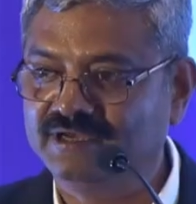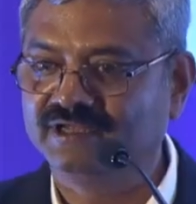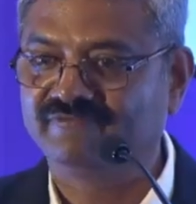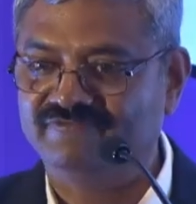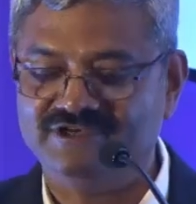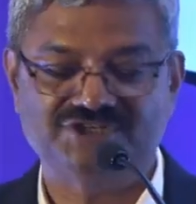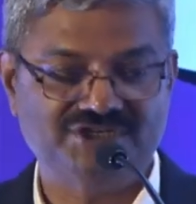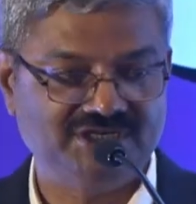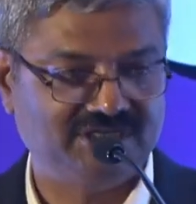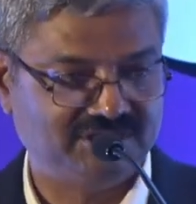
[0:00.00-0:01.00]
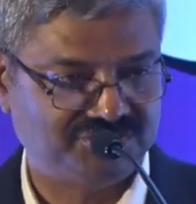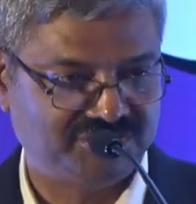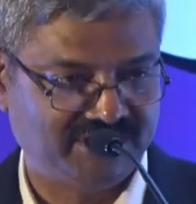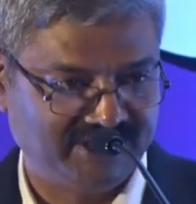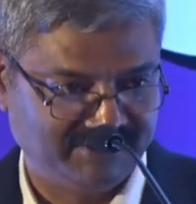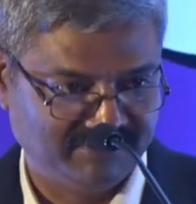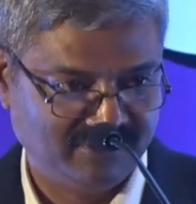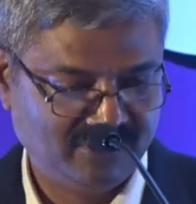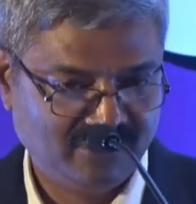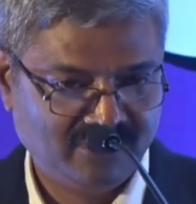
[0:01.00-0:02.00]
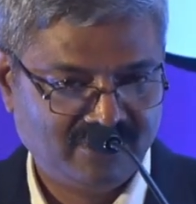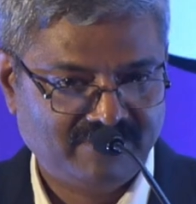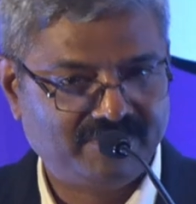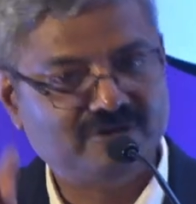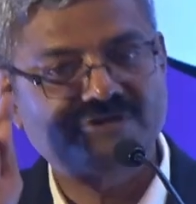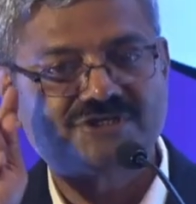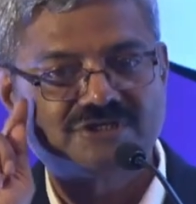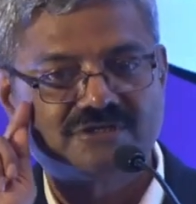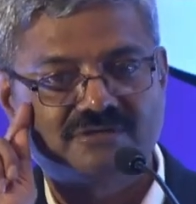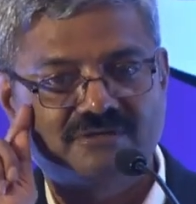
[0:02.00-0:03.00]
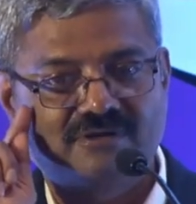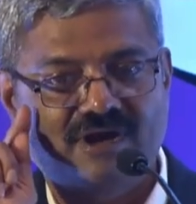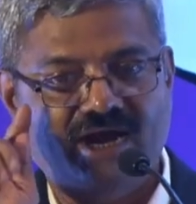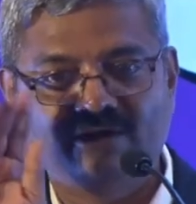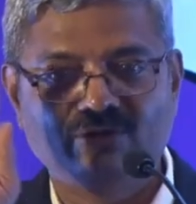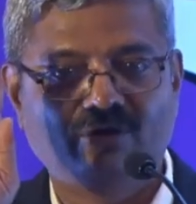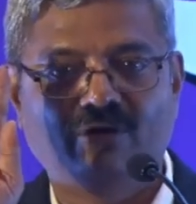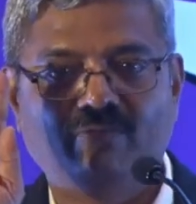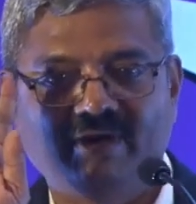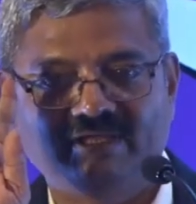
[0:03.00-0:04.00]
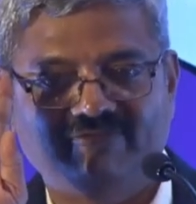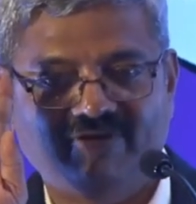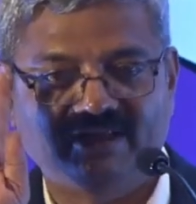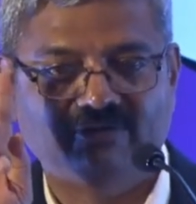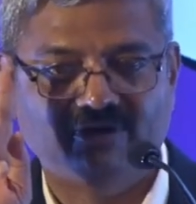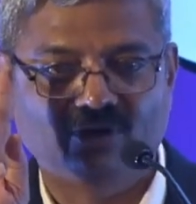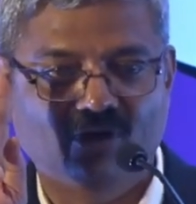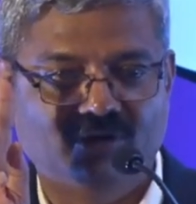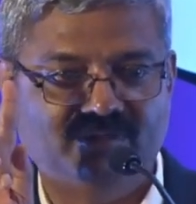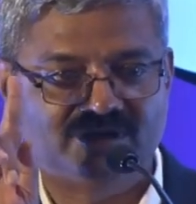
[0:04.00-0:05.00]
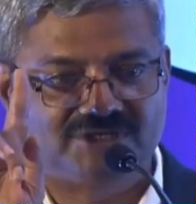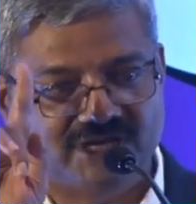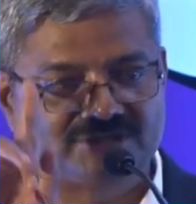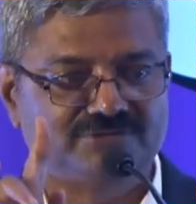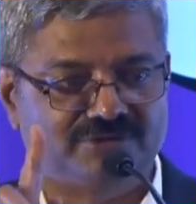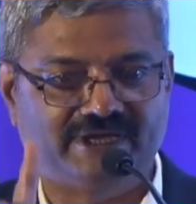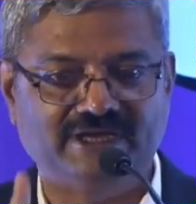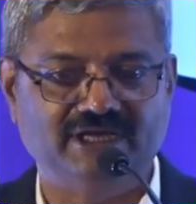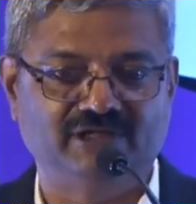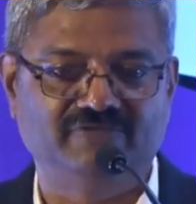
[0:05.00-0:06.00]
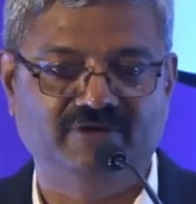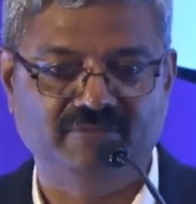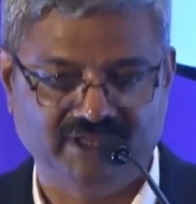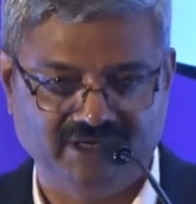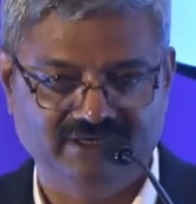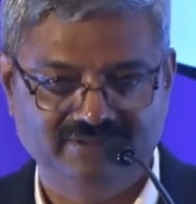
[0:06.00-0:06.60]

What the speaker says: first year GNM. Because I don't know where the father will go, but she has to take care of her mother.